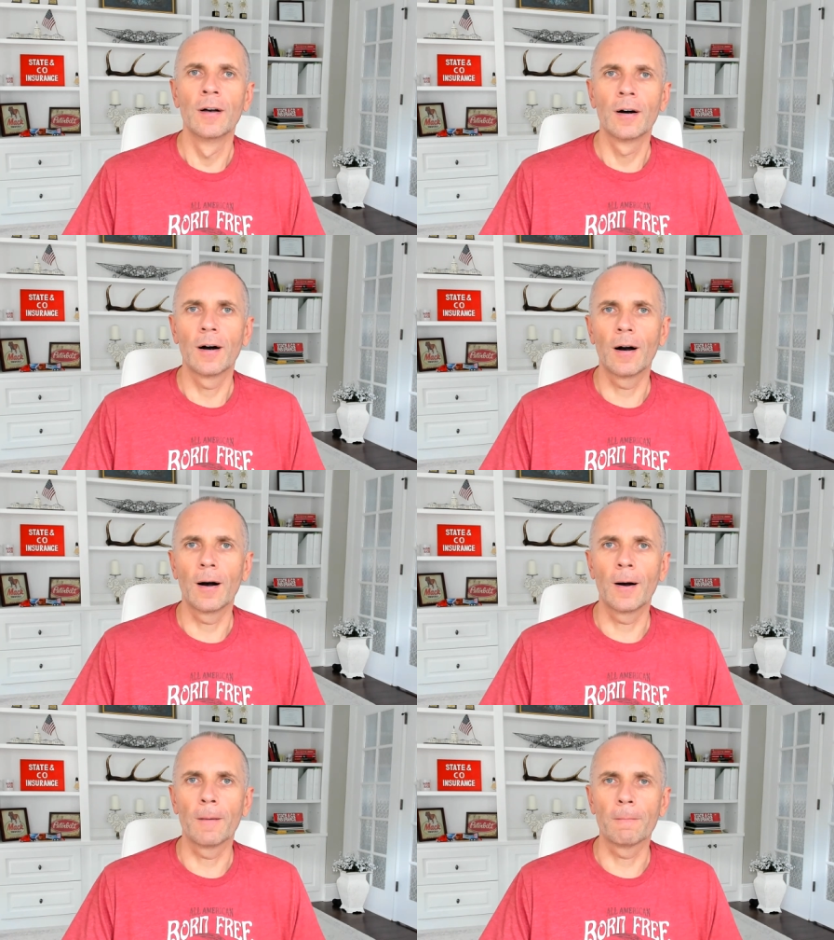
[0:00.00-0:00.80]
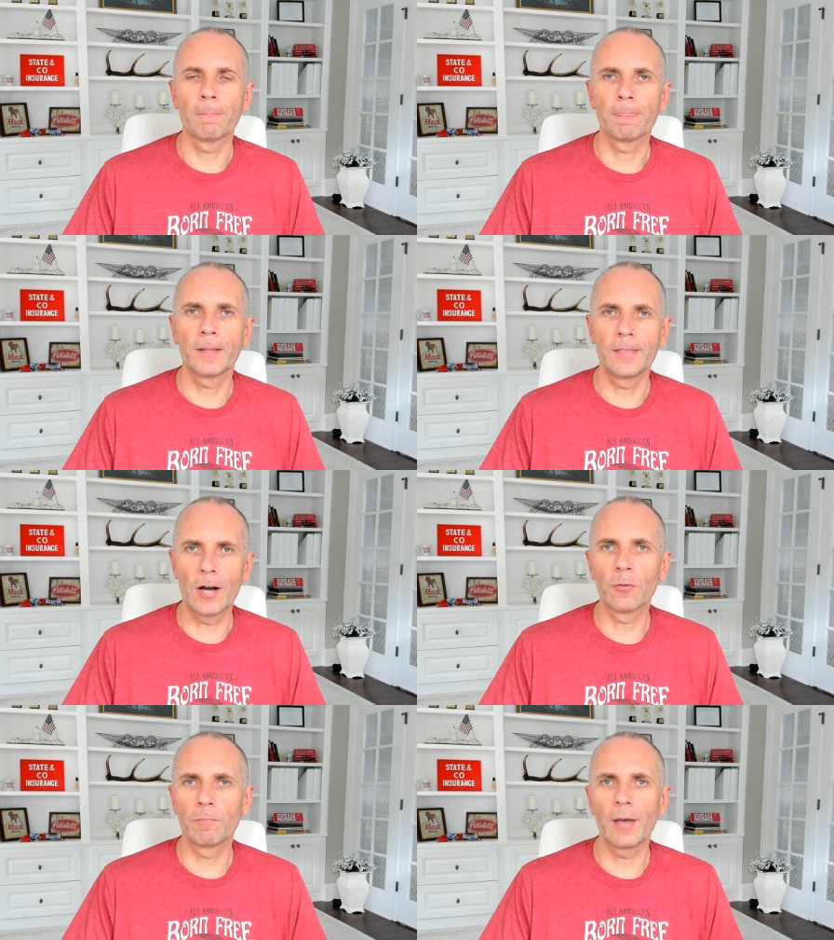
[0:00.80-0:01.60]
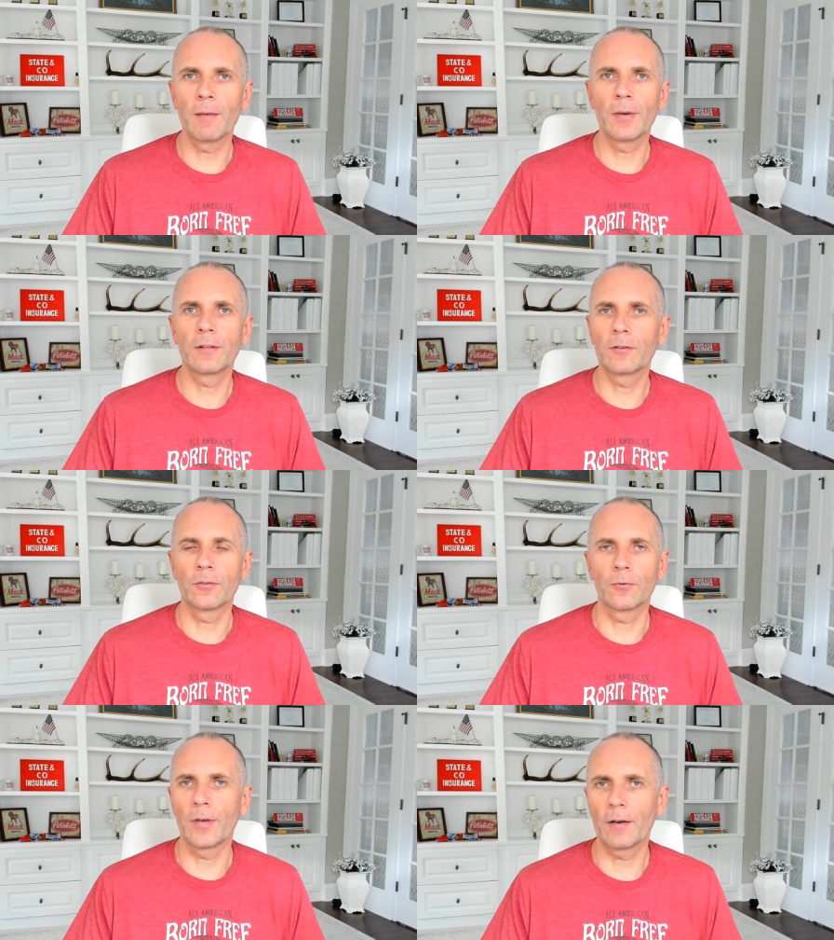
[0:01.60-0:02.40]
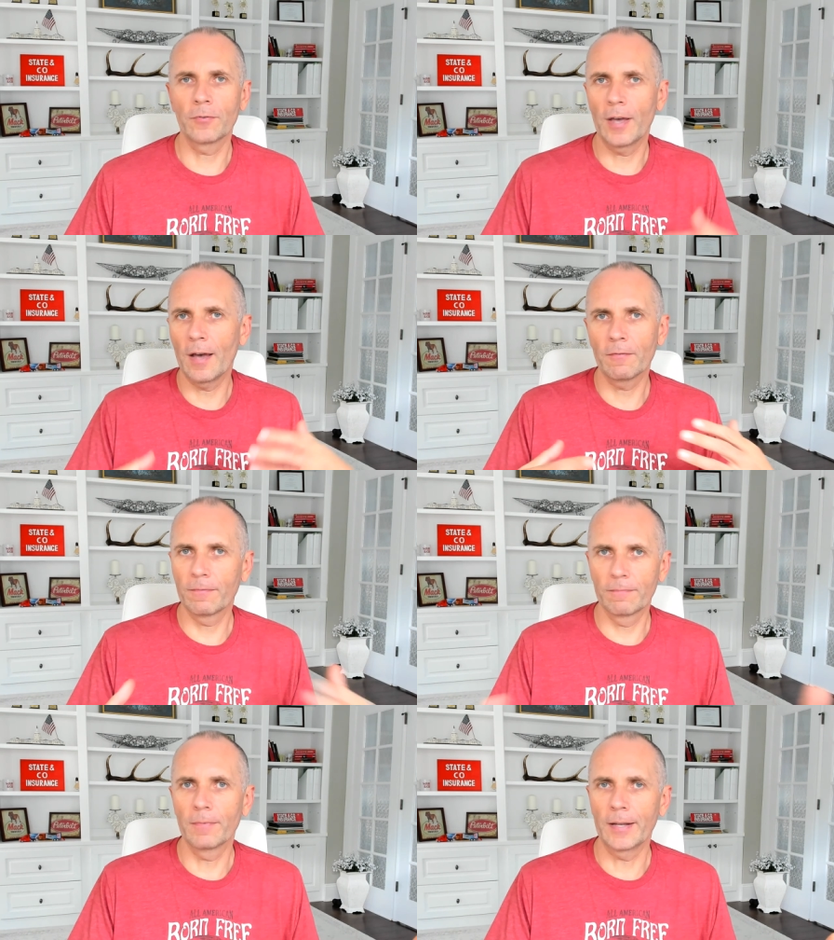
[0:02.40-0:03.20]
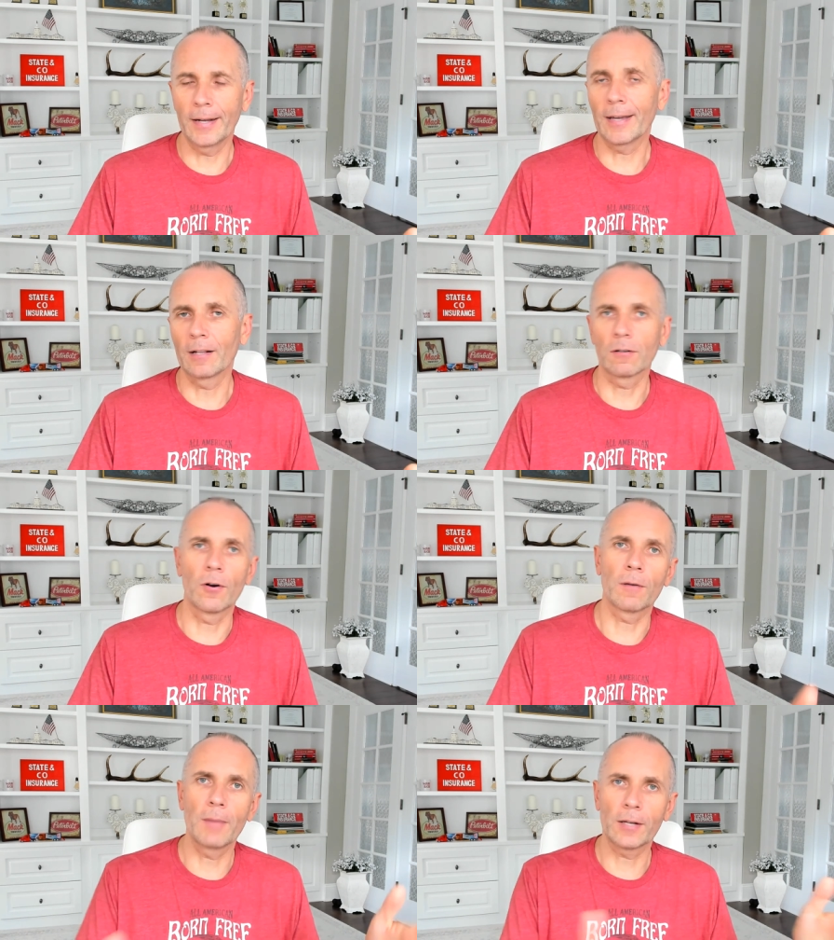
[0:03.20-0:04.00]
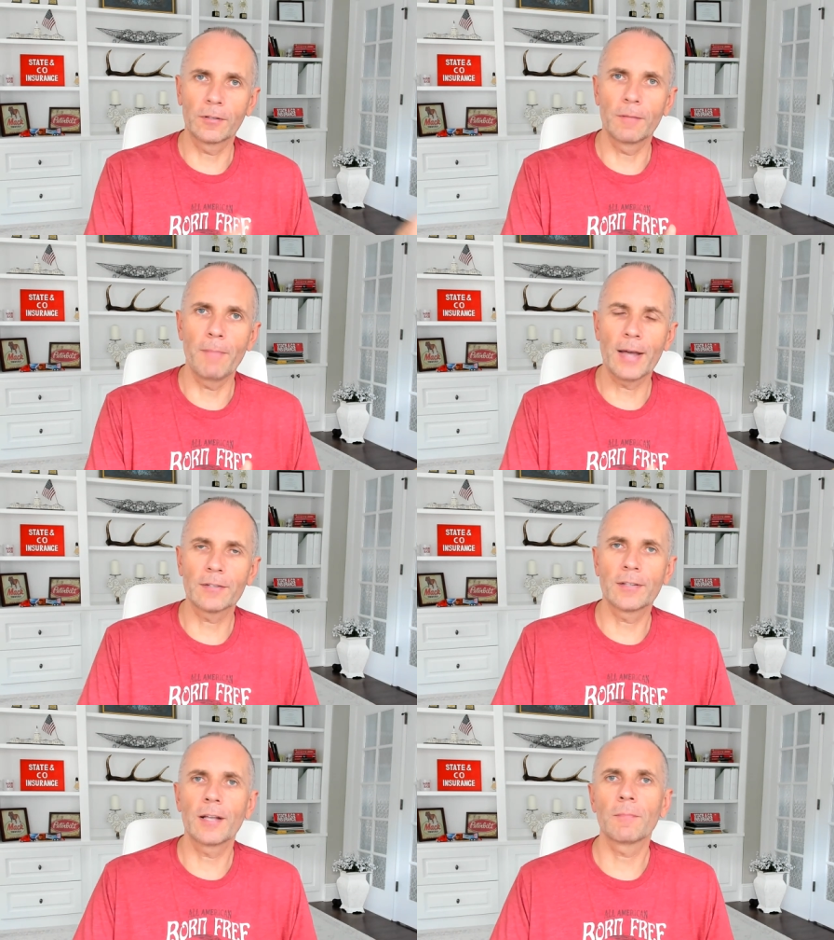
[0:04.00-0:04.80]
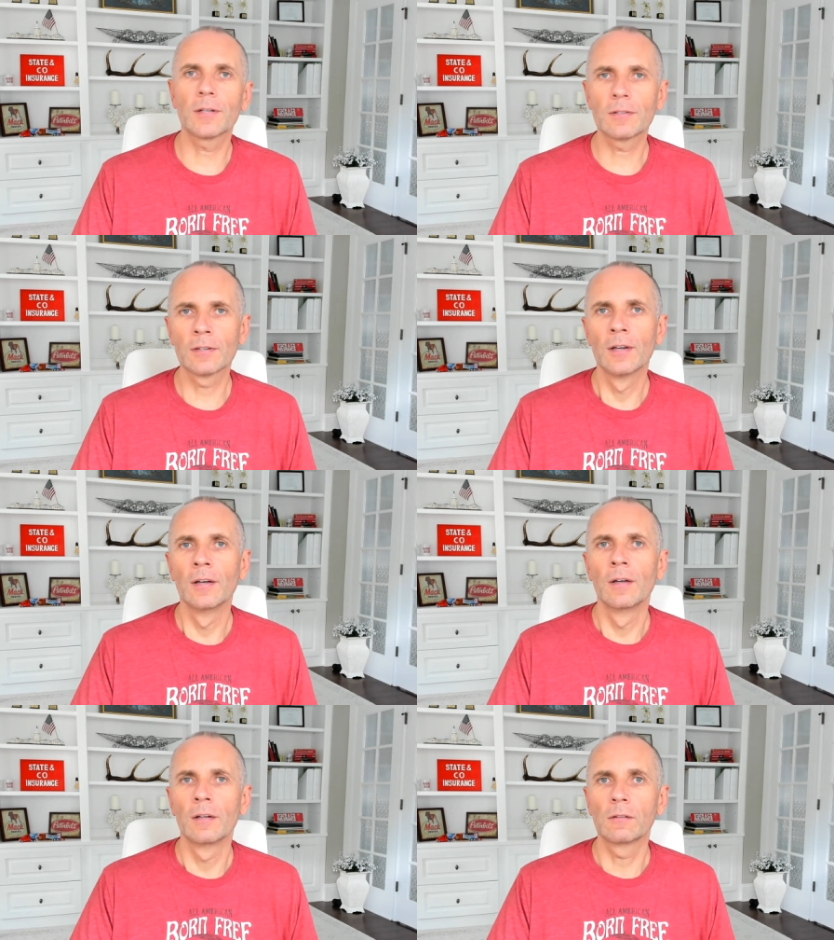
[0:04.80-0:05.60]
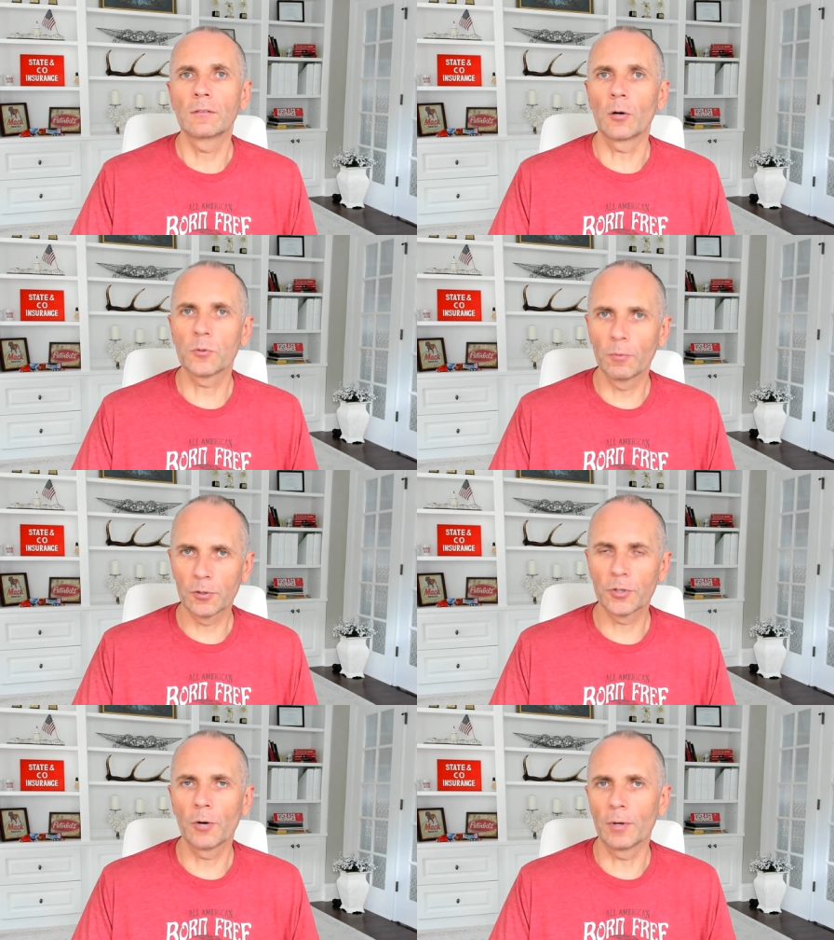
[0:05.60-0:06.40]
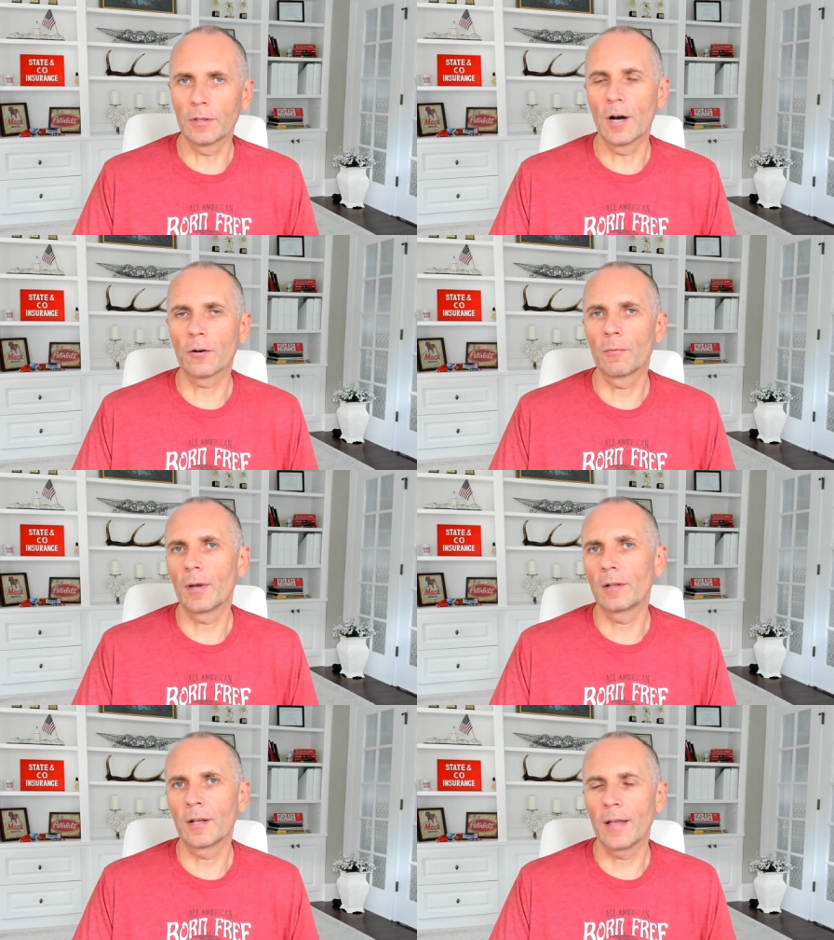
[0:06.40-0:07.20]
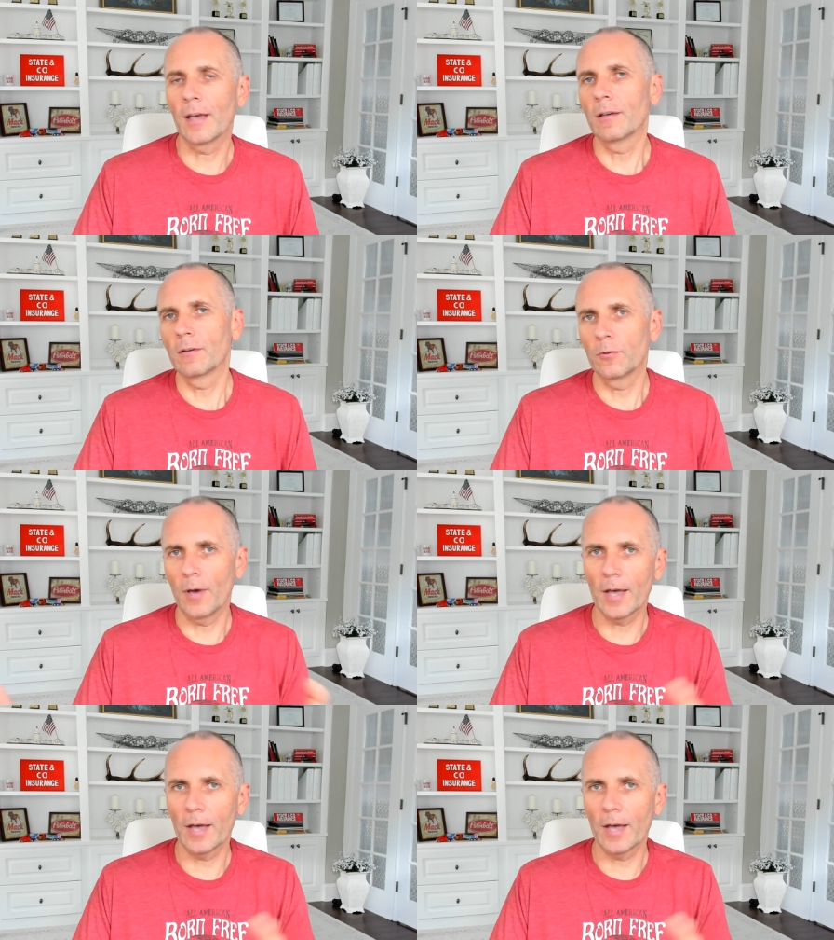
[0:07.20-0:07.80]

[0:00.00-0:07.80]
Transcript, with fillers: The down payment, you know, you have to have, and again, going back to the bank statements, those will show and document that, hey, you had